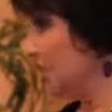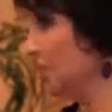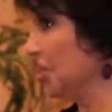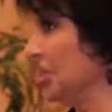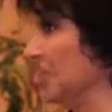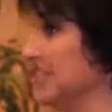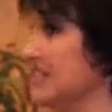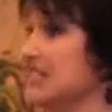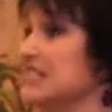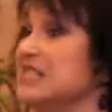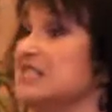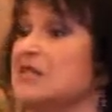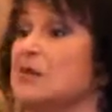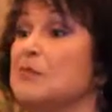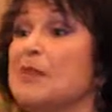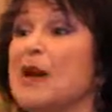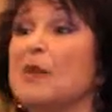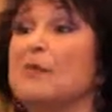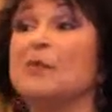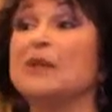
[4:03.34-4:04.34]
Jesus. It's
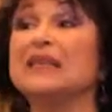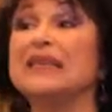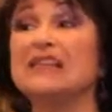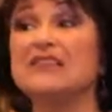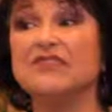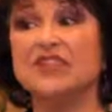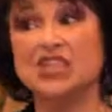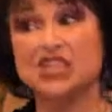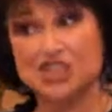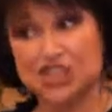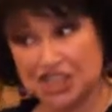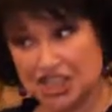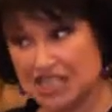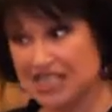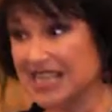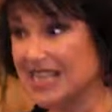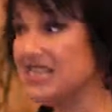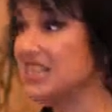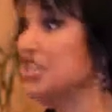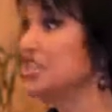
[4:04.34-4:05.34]
about believing
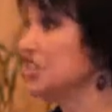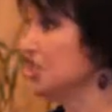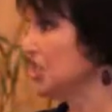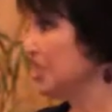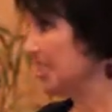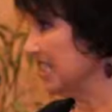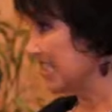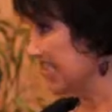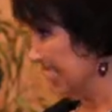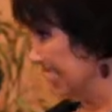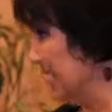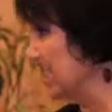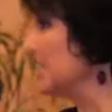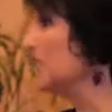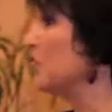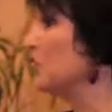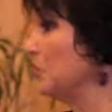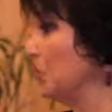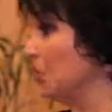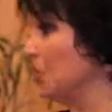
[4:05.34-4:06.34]
Jesus and Jesus is
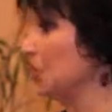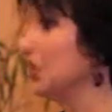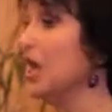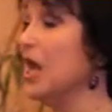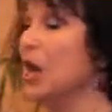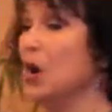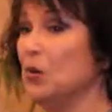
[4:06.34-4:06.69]
the word.